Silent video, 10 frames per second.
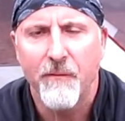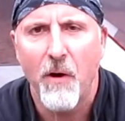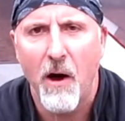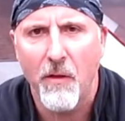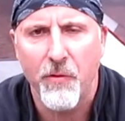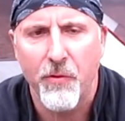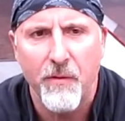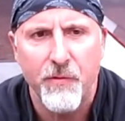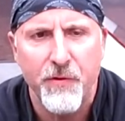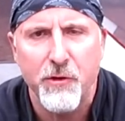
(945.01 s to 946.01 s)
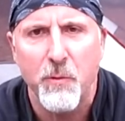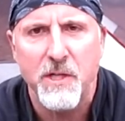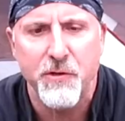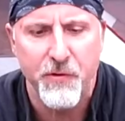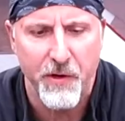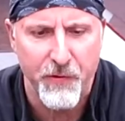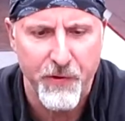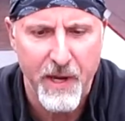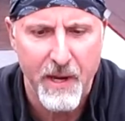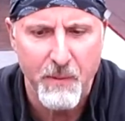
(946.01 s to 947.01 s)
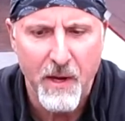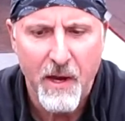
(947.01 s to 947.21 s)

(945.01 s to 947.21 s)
if all situations are the same,